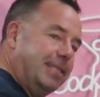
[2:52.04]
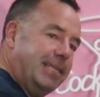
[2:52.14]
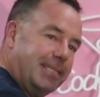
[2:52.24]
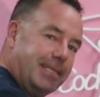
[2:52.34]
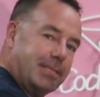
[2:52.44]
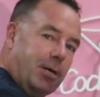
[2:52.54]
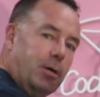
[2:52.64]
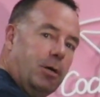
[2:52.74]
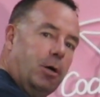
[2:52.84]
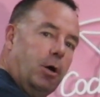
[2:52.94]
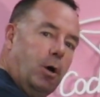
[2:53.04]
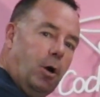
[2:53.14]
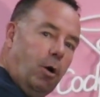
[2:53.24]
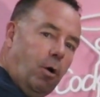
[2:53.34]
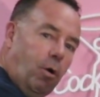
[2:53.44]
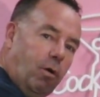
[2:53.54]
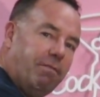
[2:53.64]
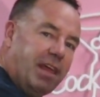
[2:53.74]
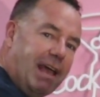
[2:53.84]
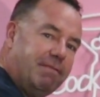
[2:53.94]
this has got all of
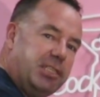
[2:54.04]
the heavy